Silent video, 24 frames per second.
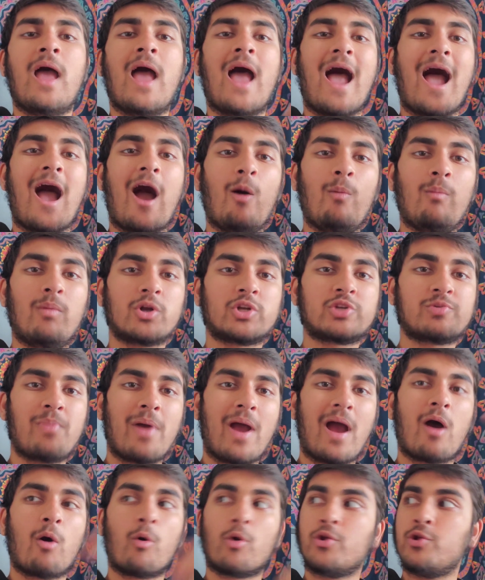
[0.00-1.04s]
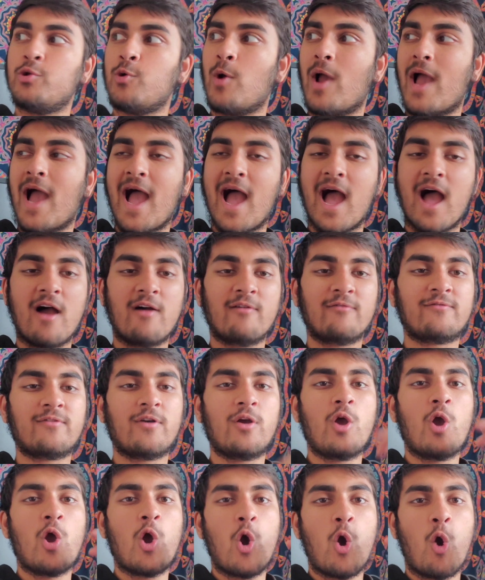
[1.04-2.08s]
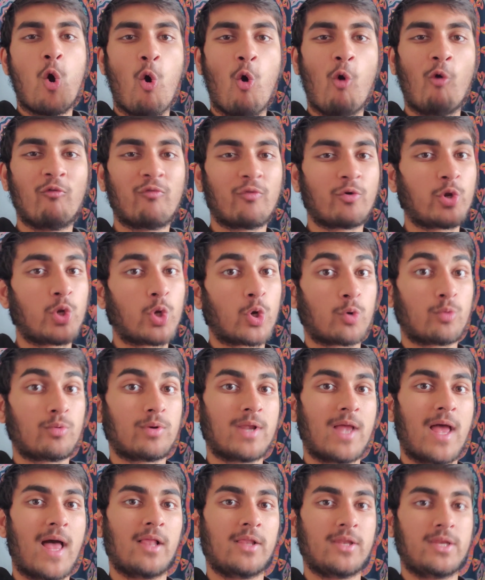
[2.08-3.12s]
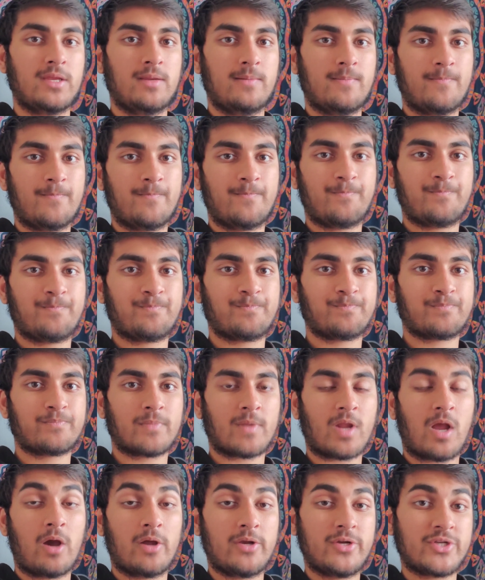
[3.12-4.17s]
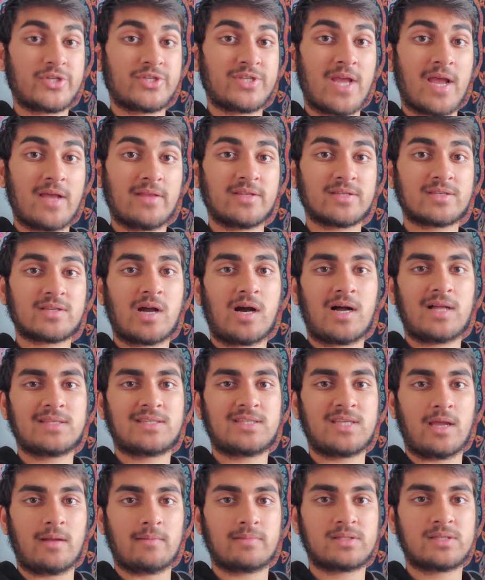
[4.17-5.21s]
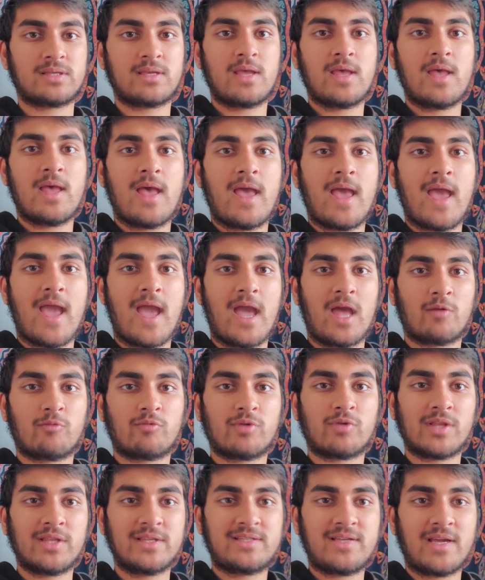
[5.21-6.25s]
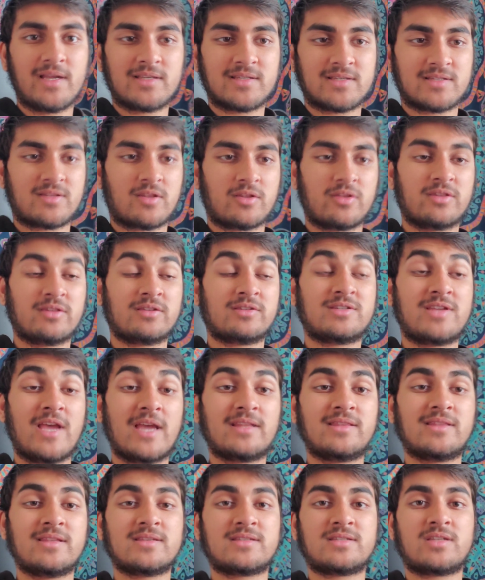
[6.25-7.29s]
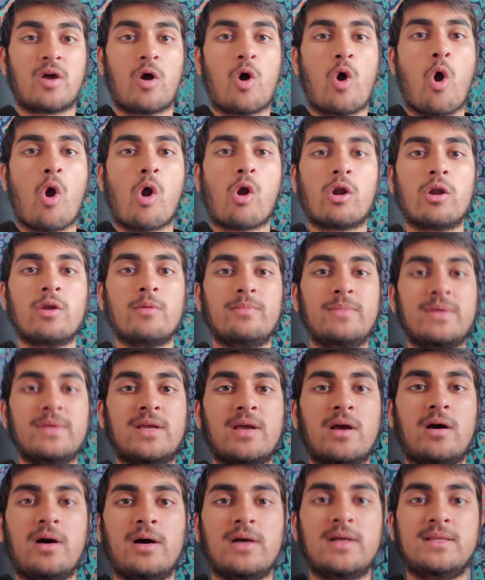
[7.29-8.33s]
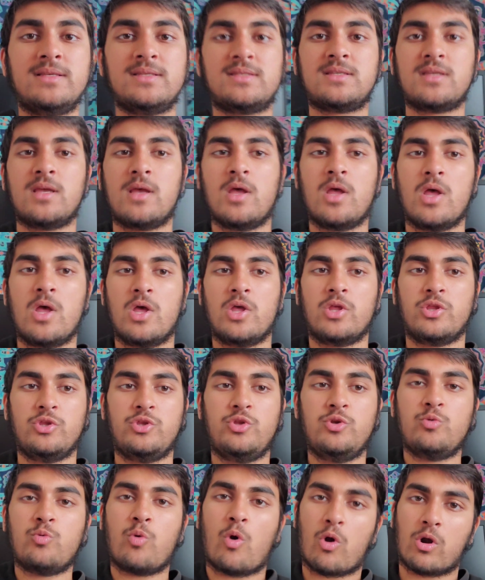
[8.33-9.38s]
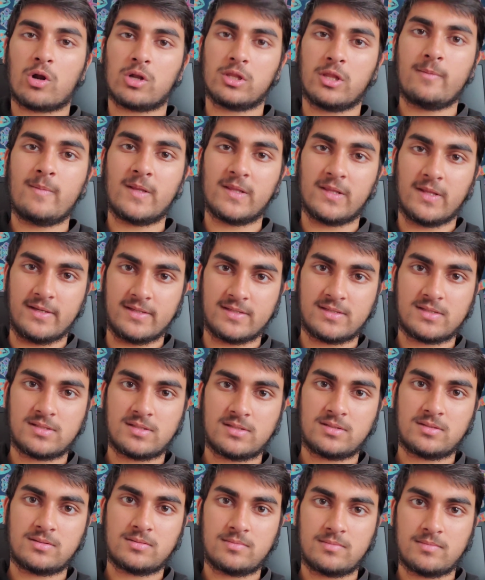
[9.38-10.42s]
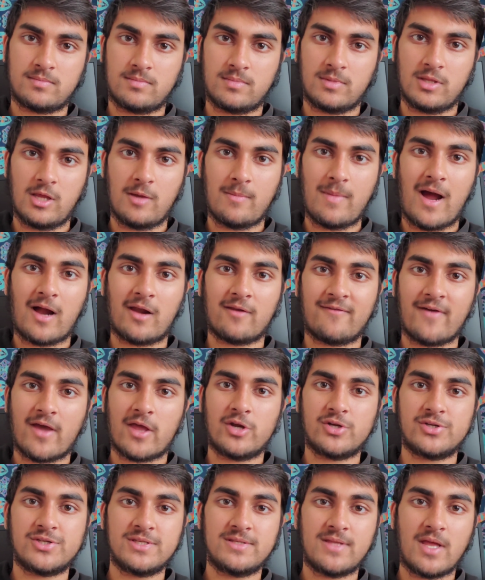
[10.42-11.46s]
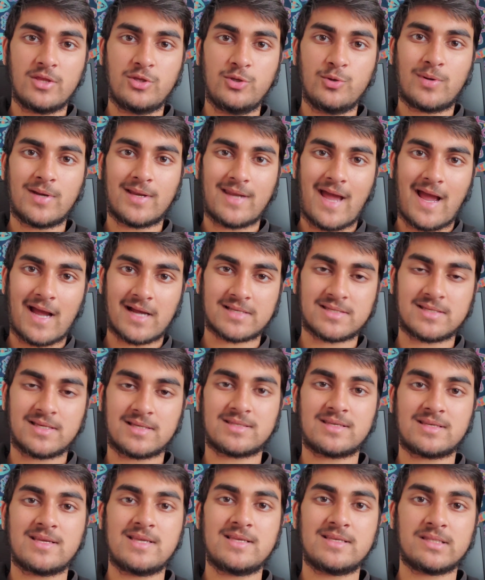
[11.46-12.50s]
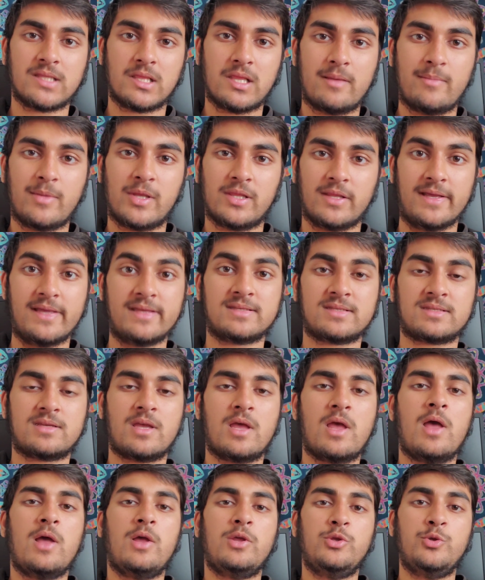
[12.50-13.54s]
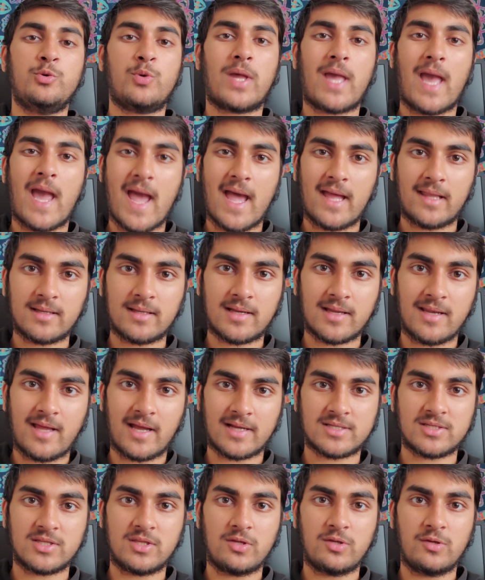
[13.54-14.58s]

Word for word: how much power you have over your reality. Understand this concept and really take this take this to heart because you are limitless. The amount of energy that you can access is limitless. You can connect to the